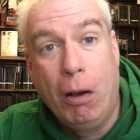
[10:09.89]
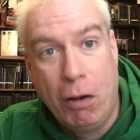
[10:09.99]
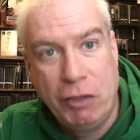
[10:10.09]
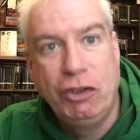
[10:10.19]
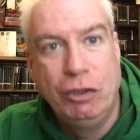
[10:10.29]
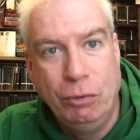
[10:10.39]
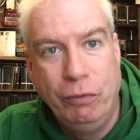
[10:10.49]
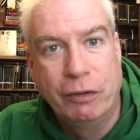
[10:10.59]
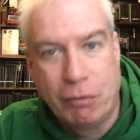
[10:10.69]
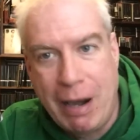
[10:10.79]

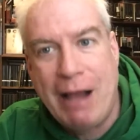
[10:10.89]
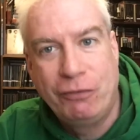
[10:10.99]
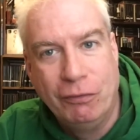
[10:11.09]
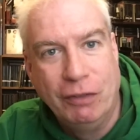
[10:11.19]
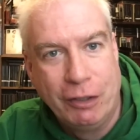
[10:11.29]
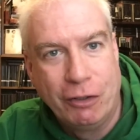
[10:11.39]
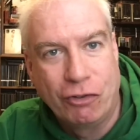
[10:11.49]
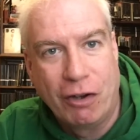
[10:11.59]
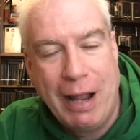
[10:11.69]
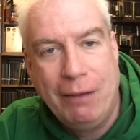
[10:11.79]
onto the craft of
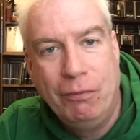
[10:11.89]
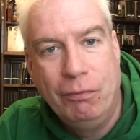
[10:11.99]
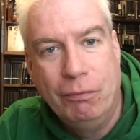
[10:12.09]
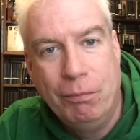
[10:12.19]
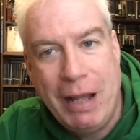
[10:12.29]
literature and